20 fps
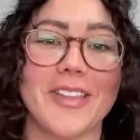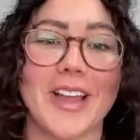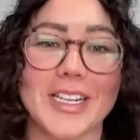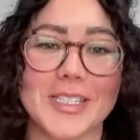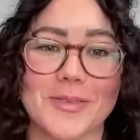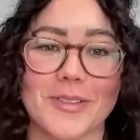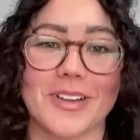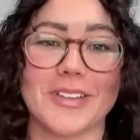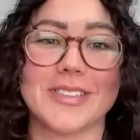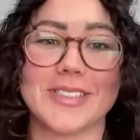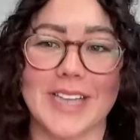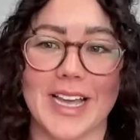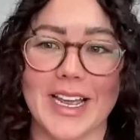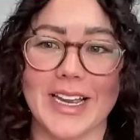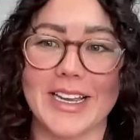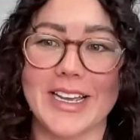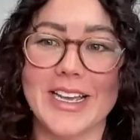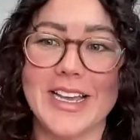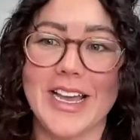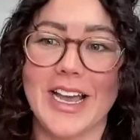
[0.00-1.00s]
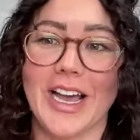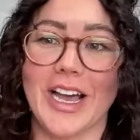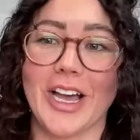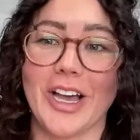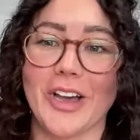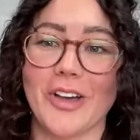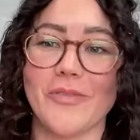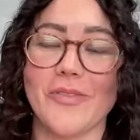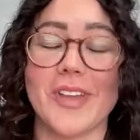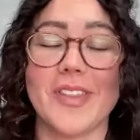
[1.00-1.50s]
That's what I'll say.
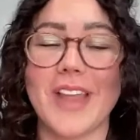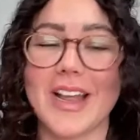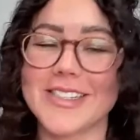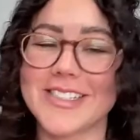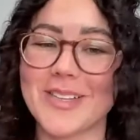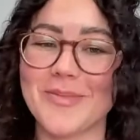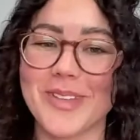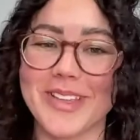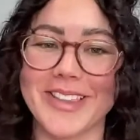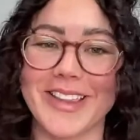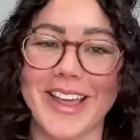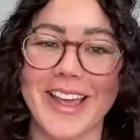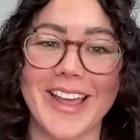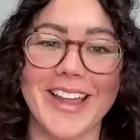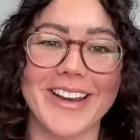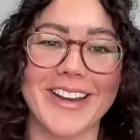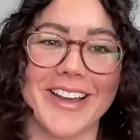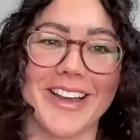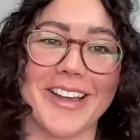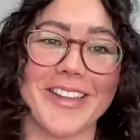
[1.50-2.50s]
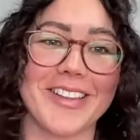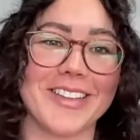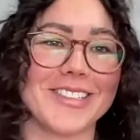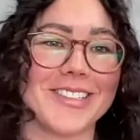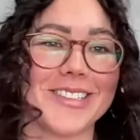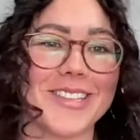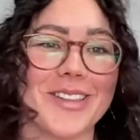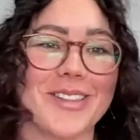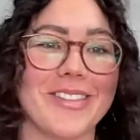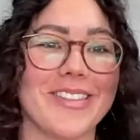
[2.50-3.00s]
Um, and that's something that uh,
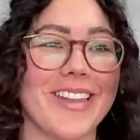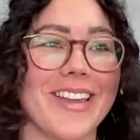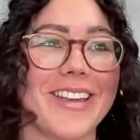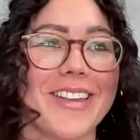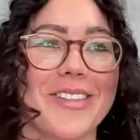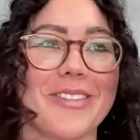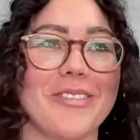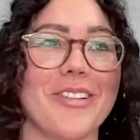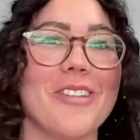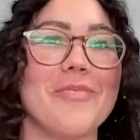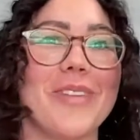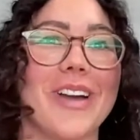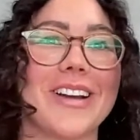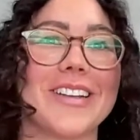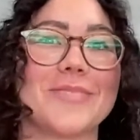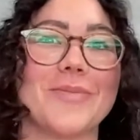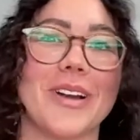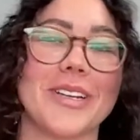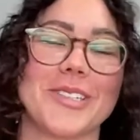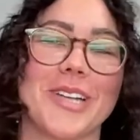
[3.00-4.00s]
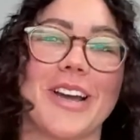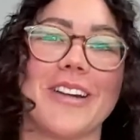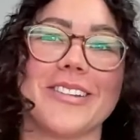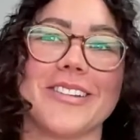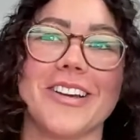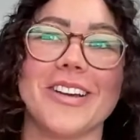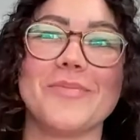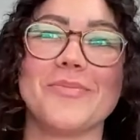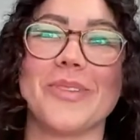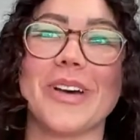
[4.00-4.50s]
this is a, like throwback to my
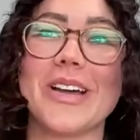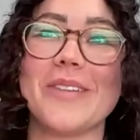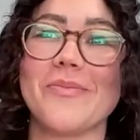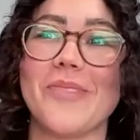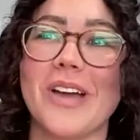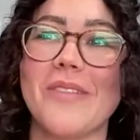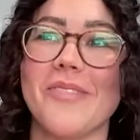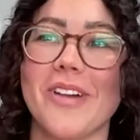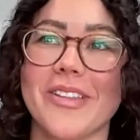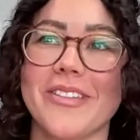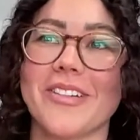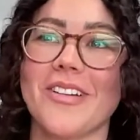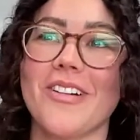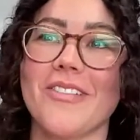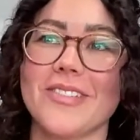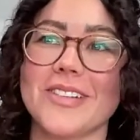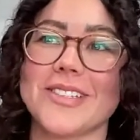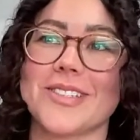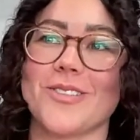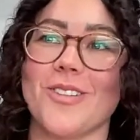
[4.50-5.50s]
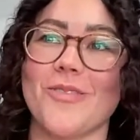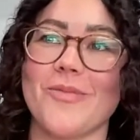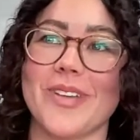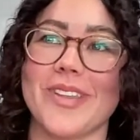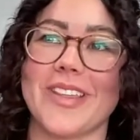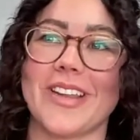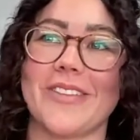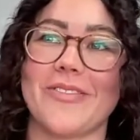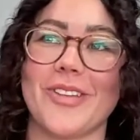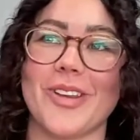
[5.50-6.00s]
childhood. But my mother always told
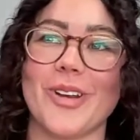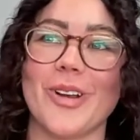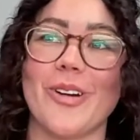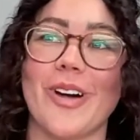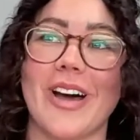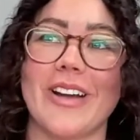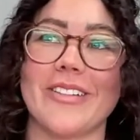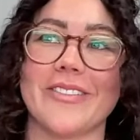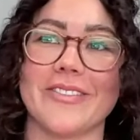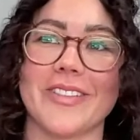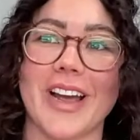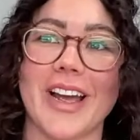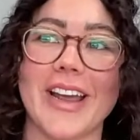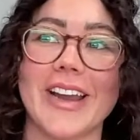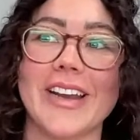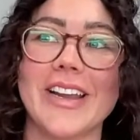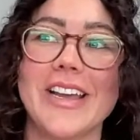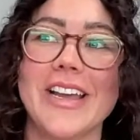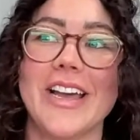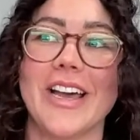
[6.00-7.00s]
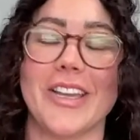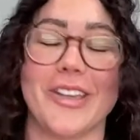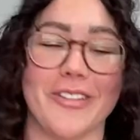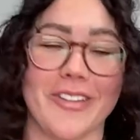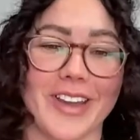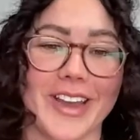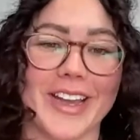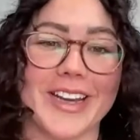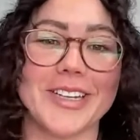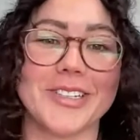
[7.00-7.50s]
me that if you know how to write,
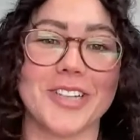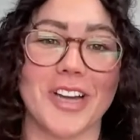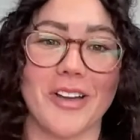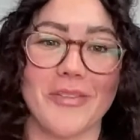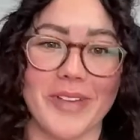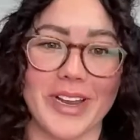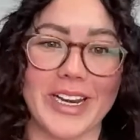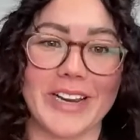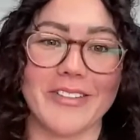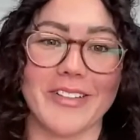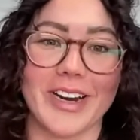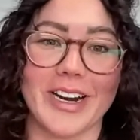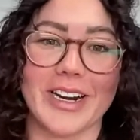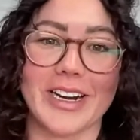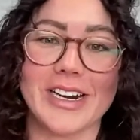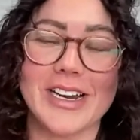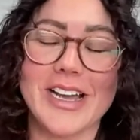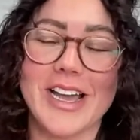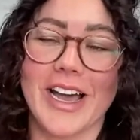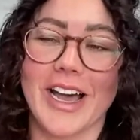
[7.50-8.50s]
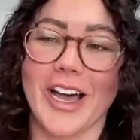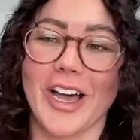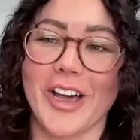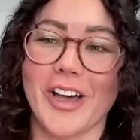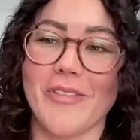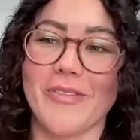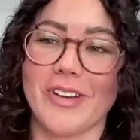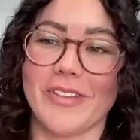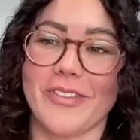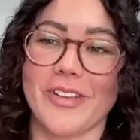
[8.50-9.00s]
you can get a job anywhere.
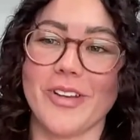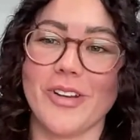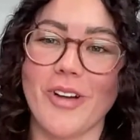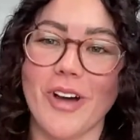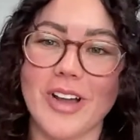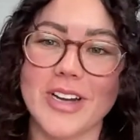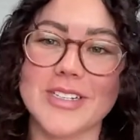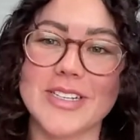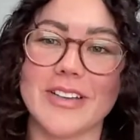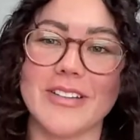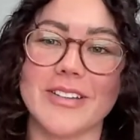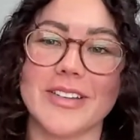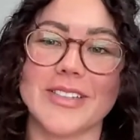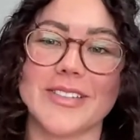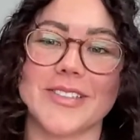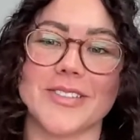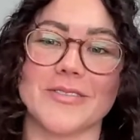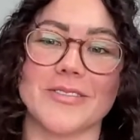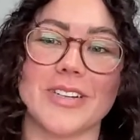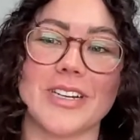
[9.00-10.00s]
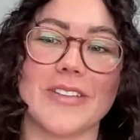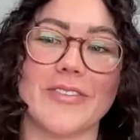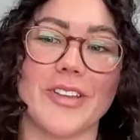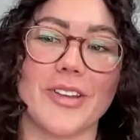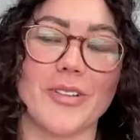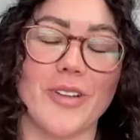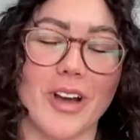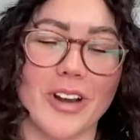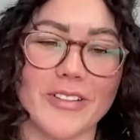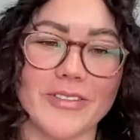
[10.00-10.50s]
Um, and if you know how to tell a good story, if
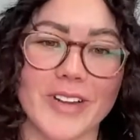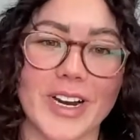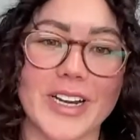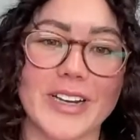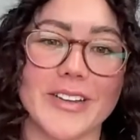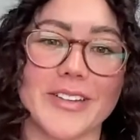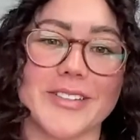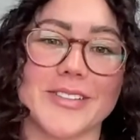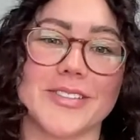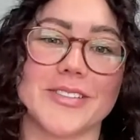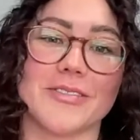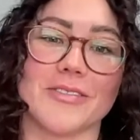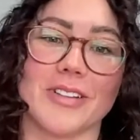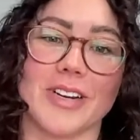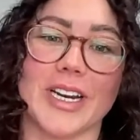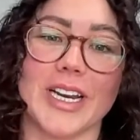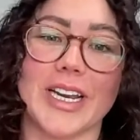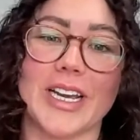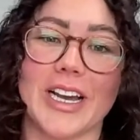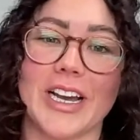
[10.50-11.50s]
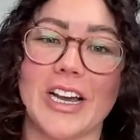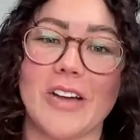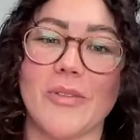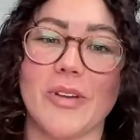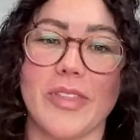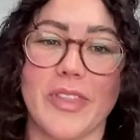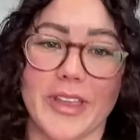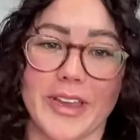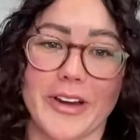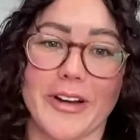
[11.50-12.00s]
you know how to write a good story, um,
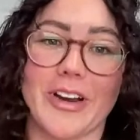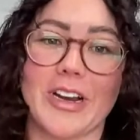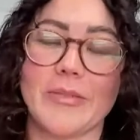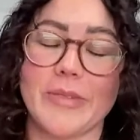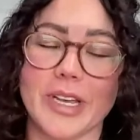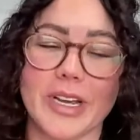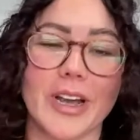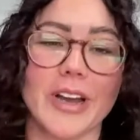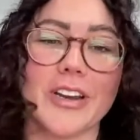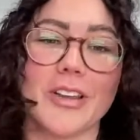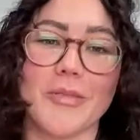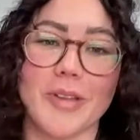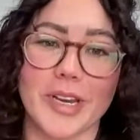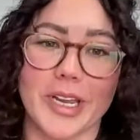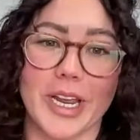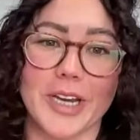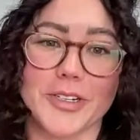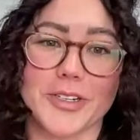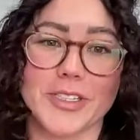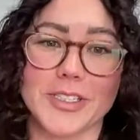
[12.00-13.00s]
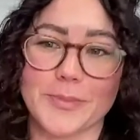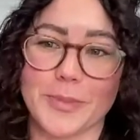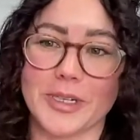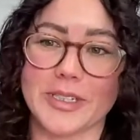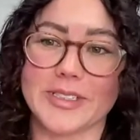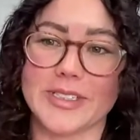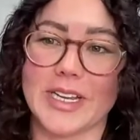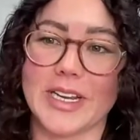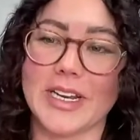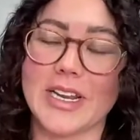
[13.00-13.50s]
I think you're going to be a good communications
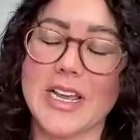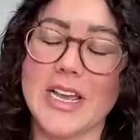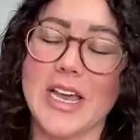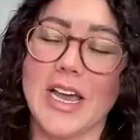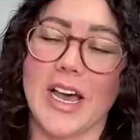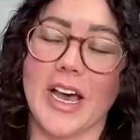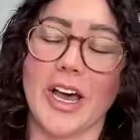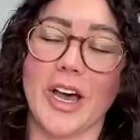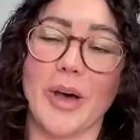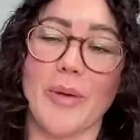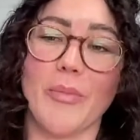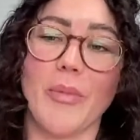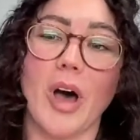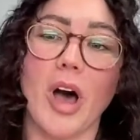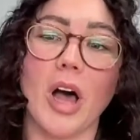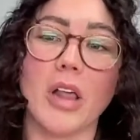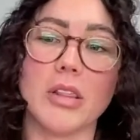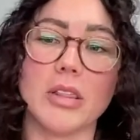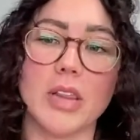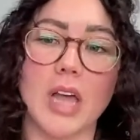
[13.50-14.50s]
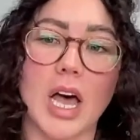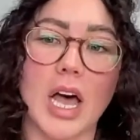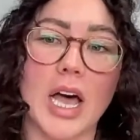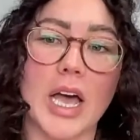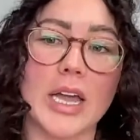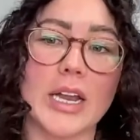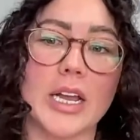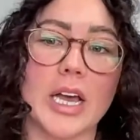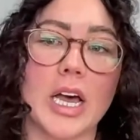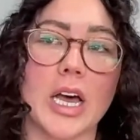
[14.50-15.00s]
person. Um, a
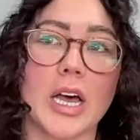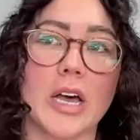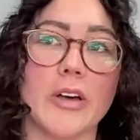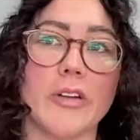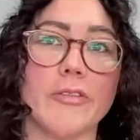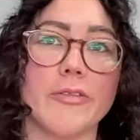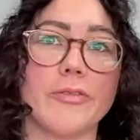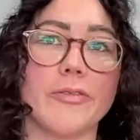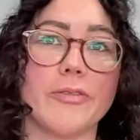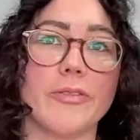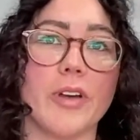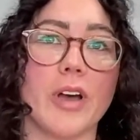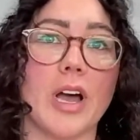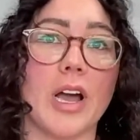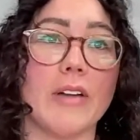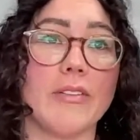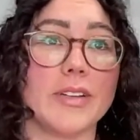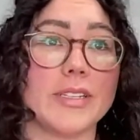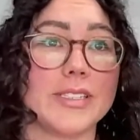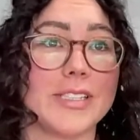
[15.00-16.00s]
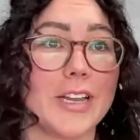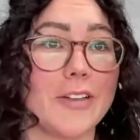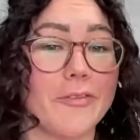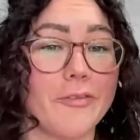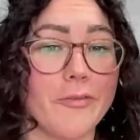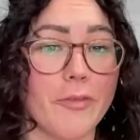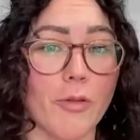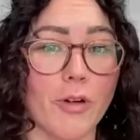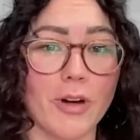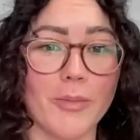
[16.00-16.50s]
lot of I would
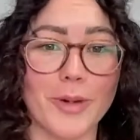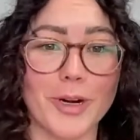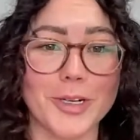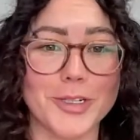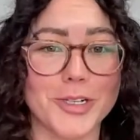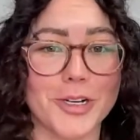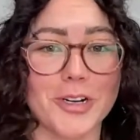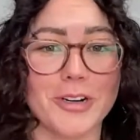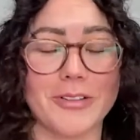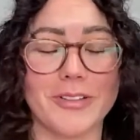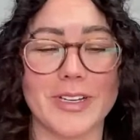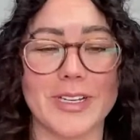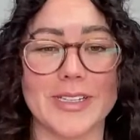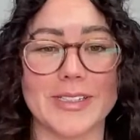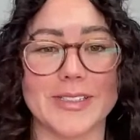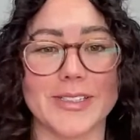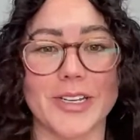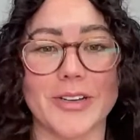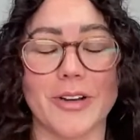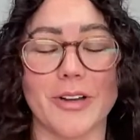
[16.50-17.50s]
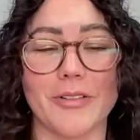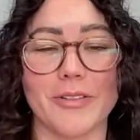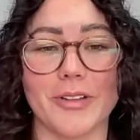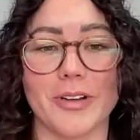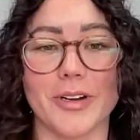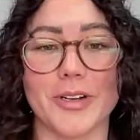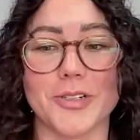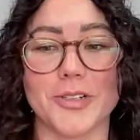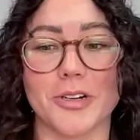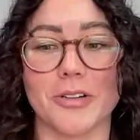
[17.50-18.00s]
say former journalists. You know,
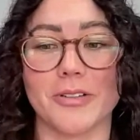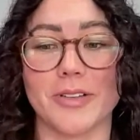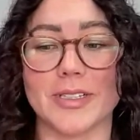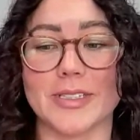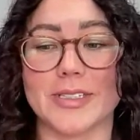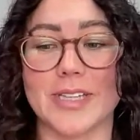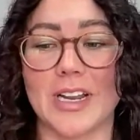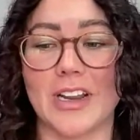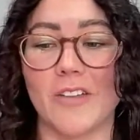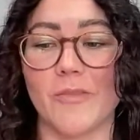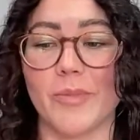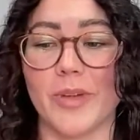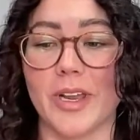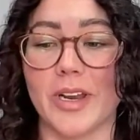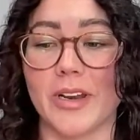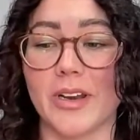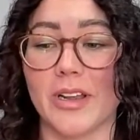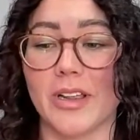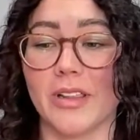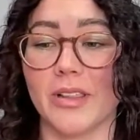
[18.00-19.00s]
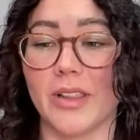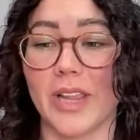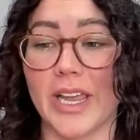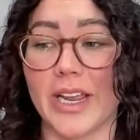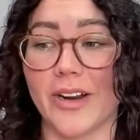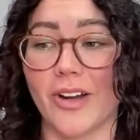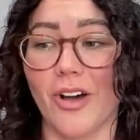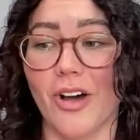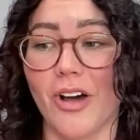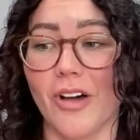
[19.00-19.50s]
there are journalists that have been
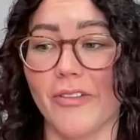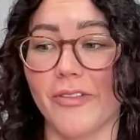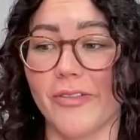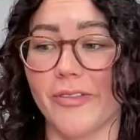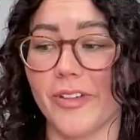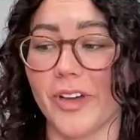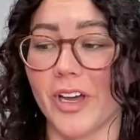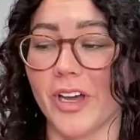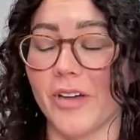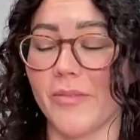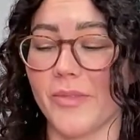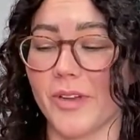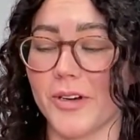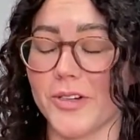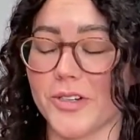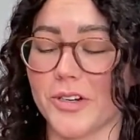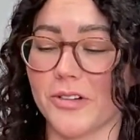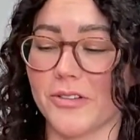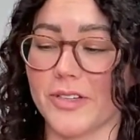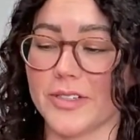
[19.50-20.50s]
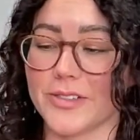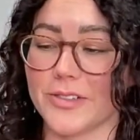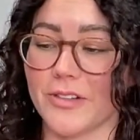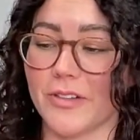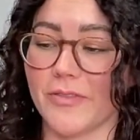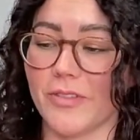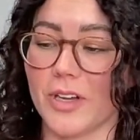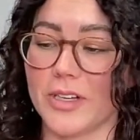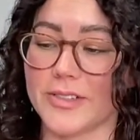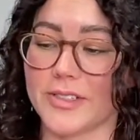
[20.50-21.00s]
laid off. Um, there are journalists who
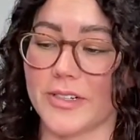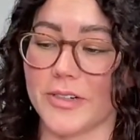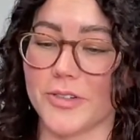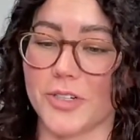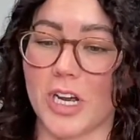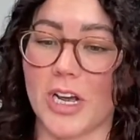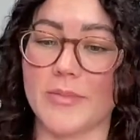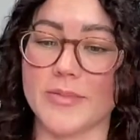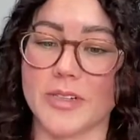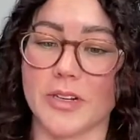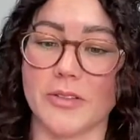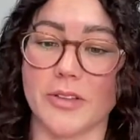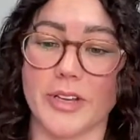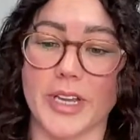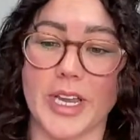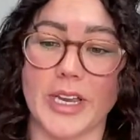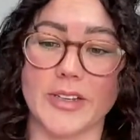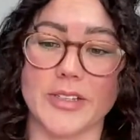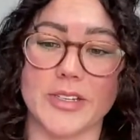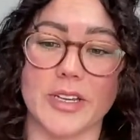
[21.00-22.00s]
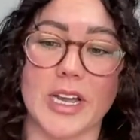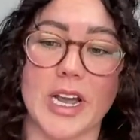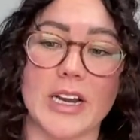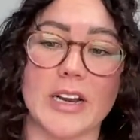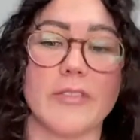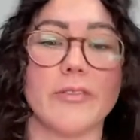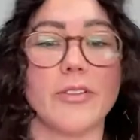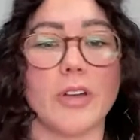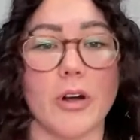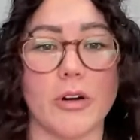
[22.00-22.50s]
have lost their jobs are looking to
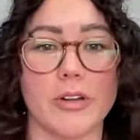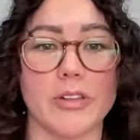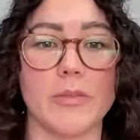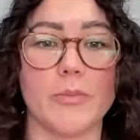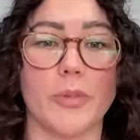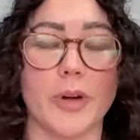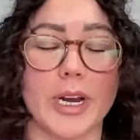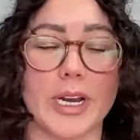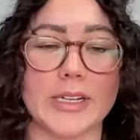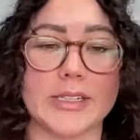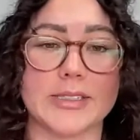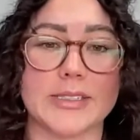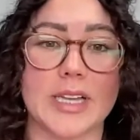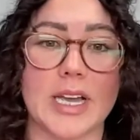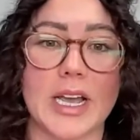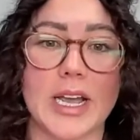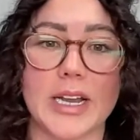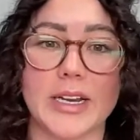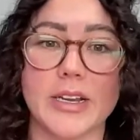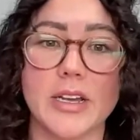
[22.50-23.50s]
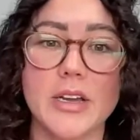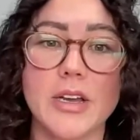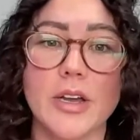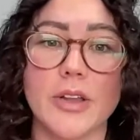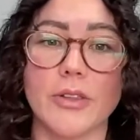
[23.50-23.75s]
kind of go to the brand side.